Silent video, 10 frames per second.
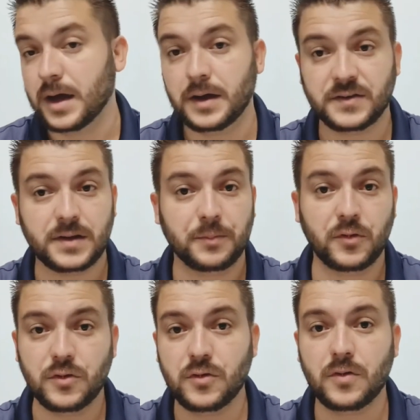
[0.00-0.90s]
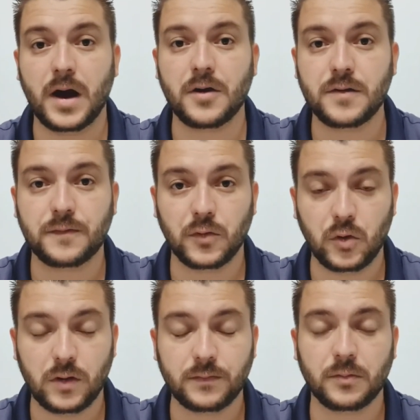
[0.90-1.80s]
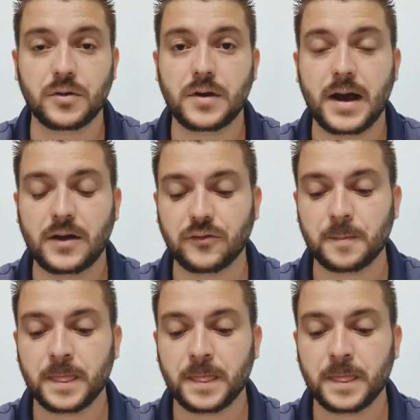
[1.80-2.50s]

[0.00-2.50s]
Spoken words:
It's up to you how you feel comfortable in your house.